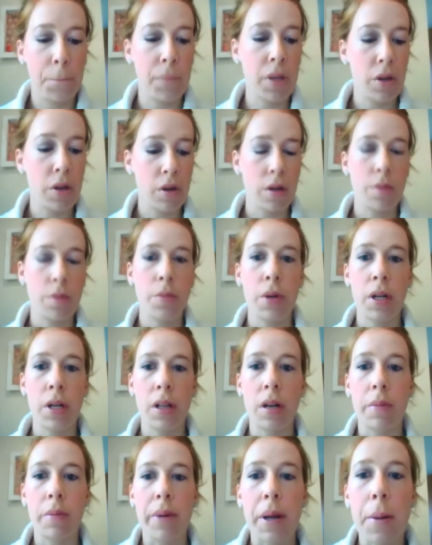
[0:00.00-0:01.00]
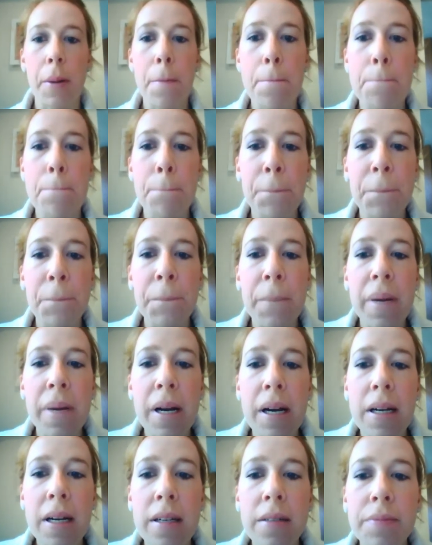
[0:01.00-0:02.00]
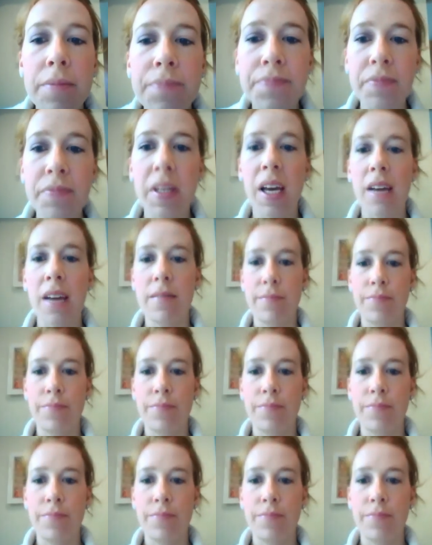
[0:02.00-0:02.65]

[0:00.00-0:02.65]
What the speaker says: You can put a little bit. Okay.